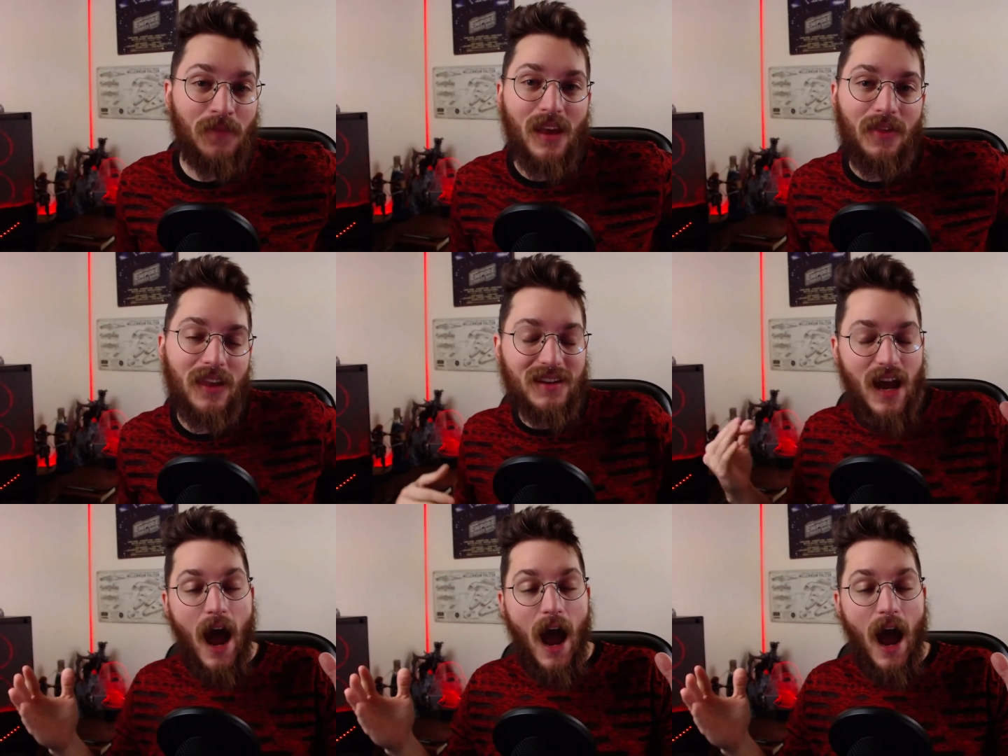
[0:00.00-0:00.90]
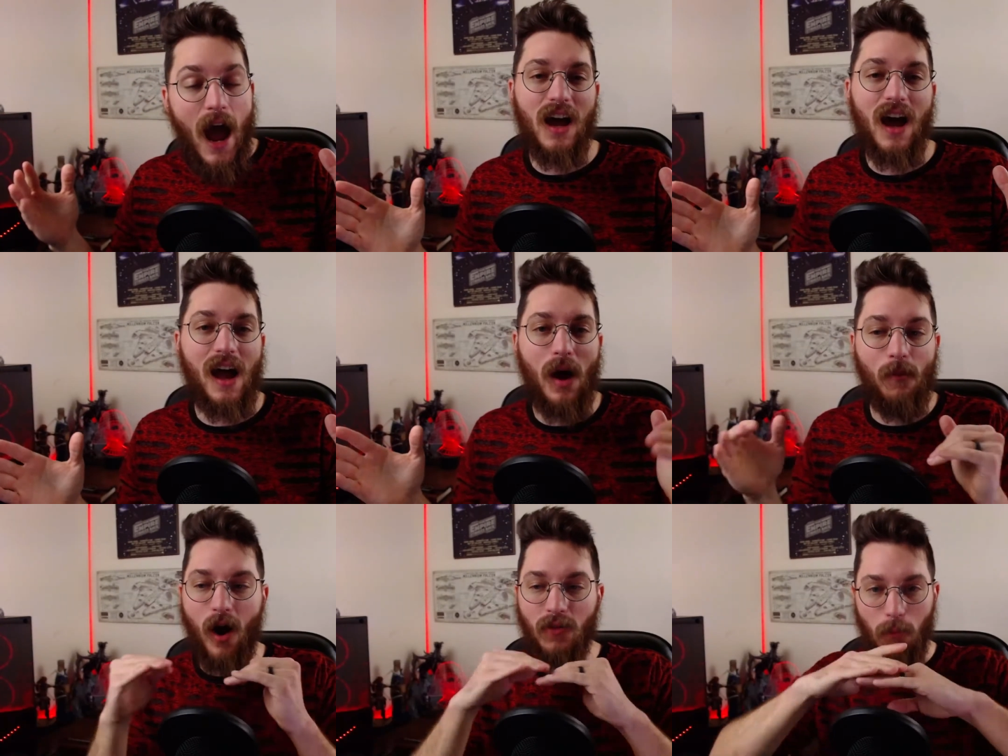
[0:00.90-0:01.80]
The entire time
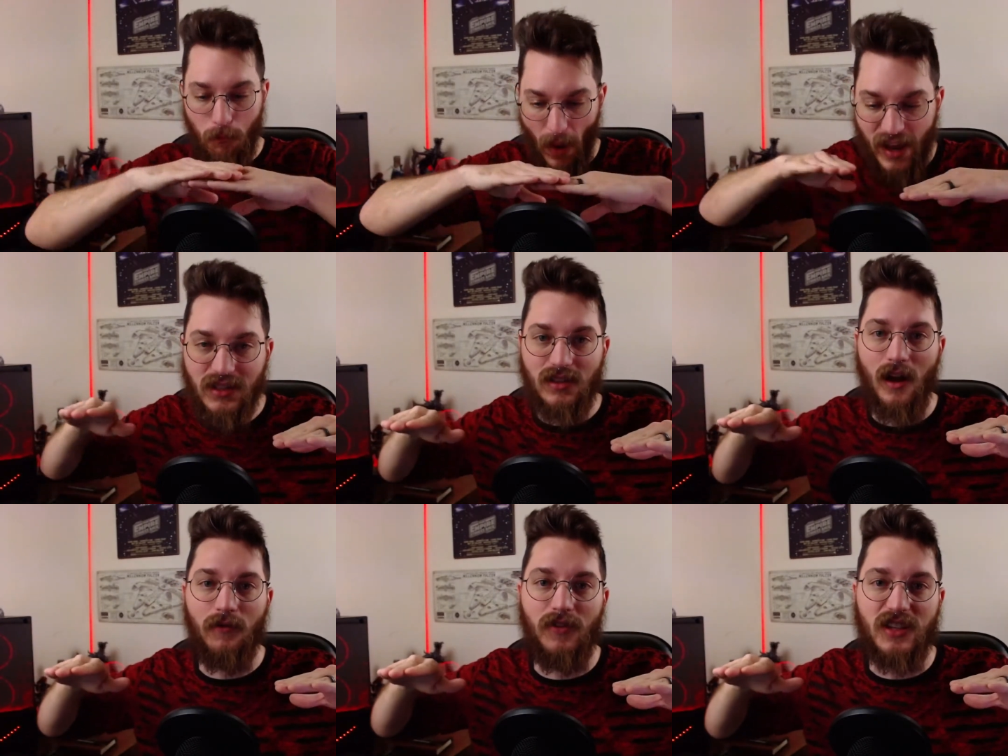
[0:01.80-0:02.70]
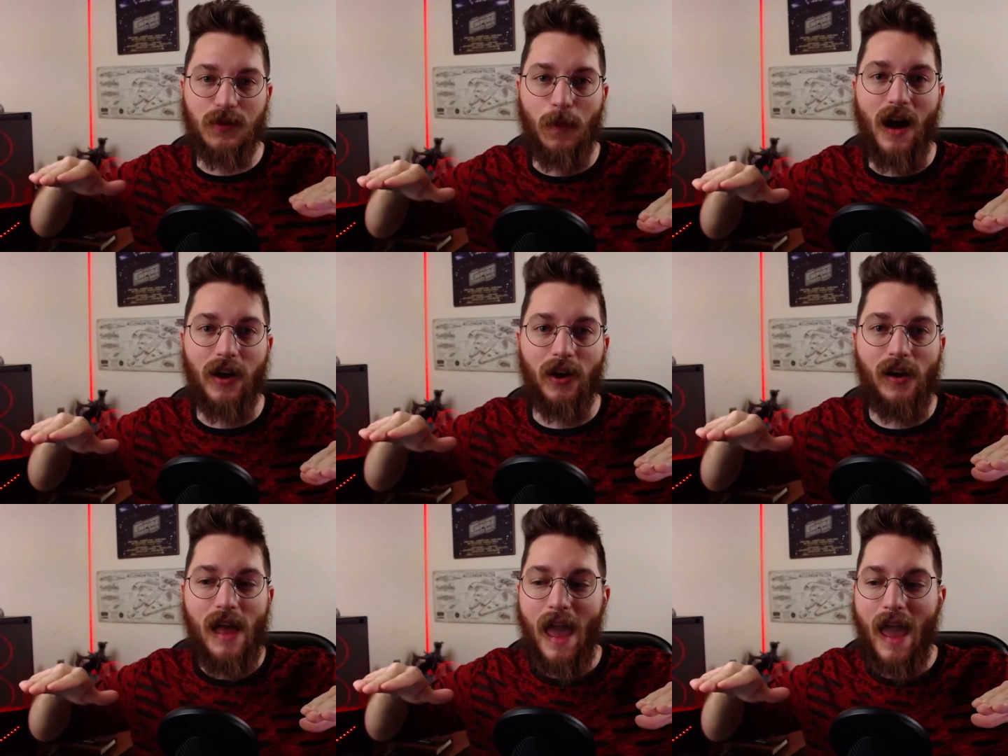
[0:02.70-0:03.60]
I'm on the base of this spire,
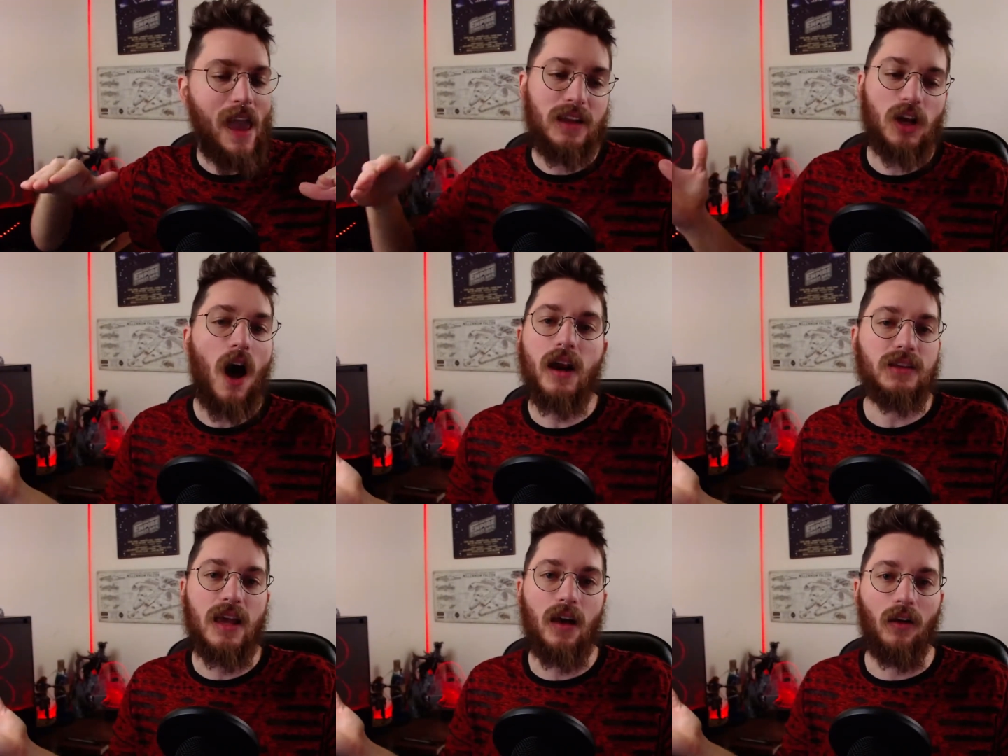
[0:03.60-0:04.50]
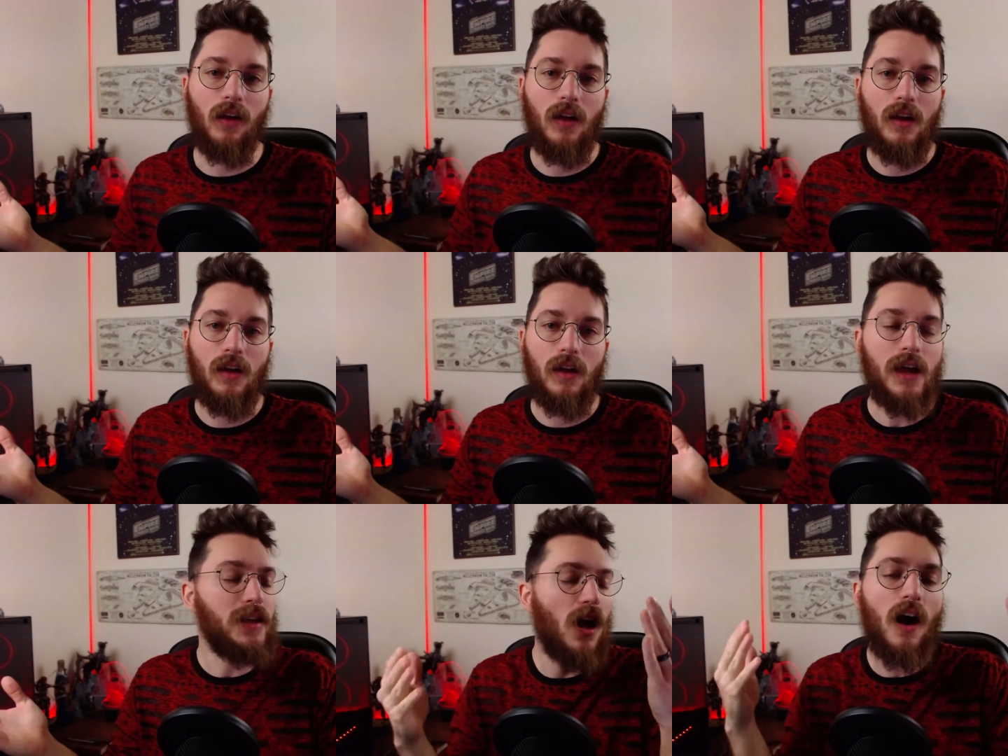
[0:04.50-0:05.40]
it's hot as hell.
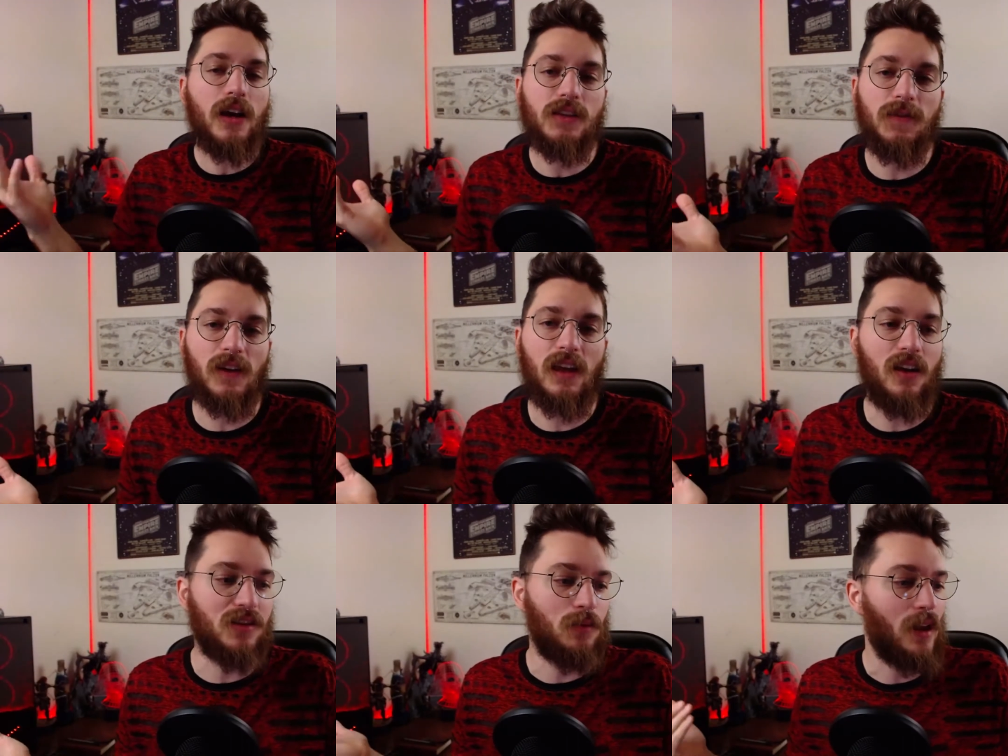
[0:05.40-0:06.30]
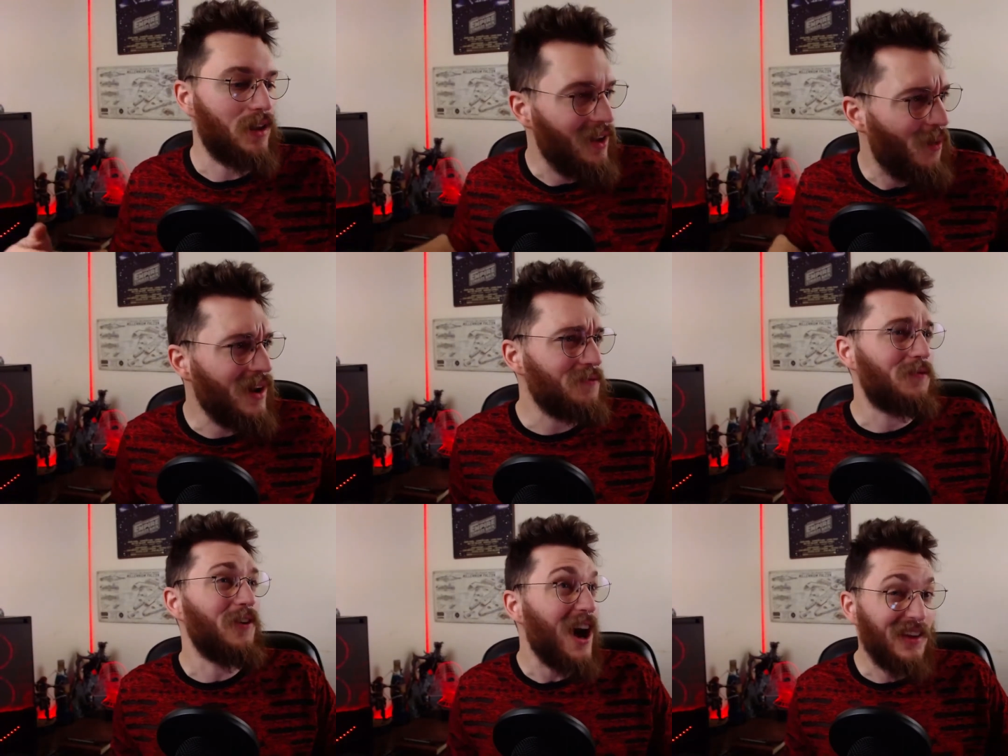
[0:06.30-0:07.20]
It's hot as fucking hell. So I'm like, you know what?
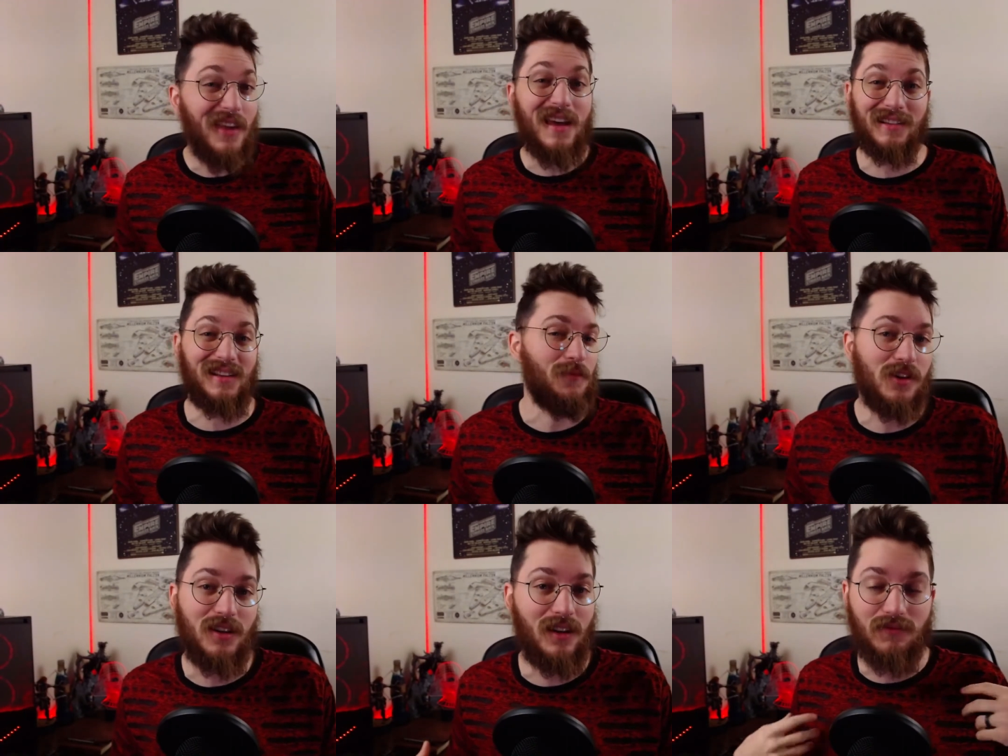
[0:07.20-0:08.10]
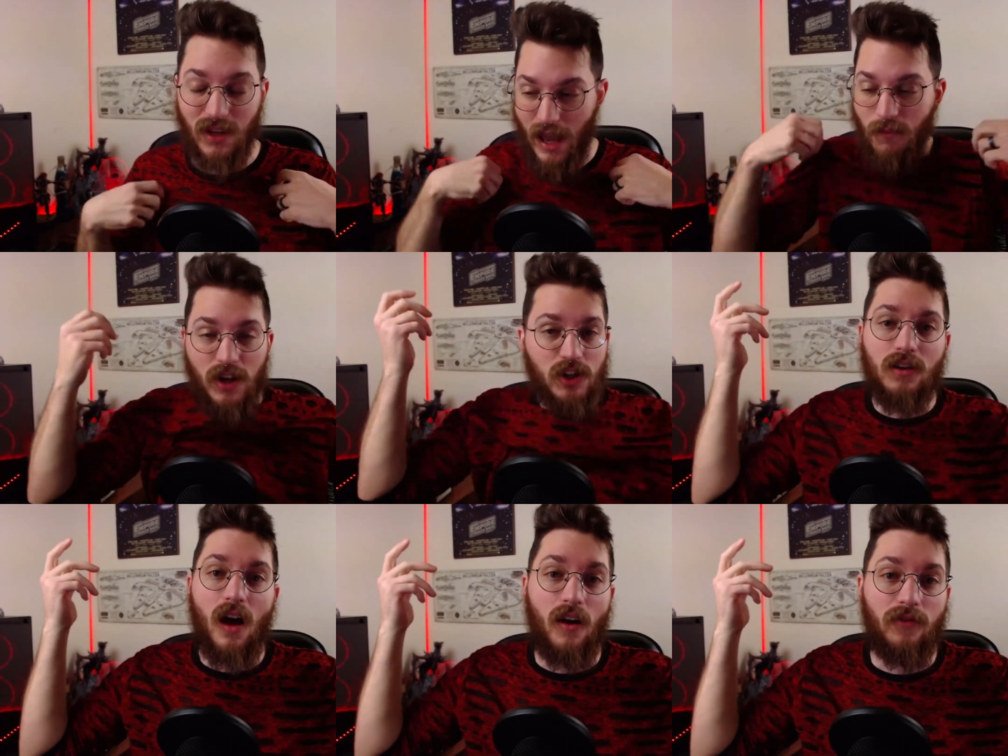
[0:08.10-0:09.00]
Fuck this. I'm just gonna take my
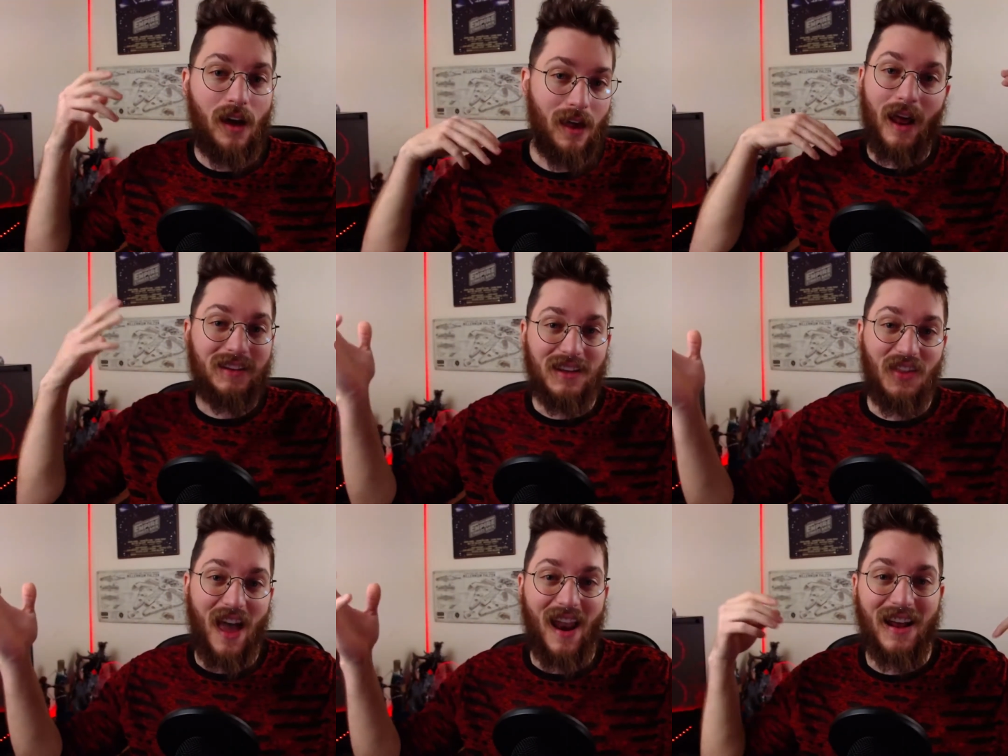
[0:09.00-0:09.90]
shirt off. And I did that.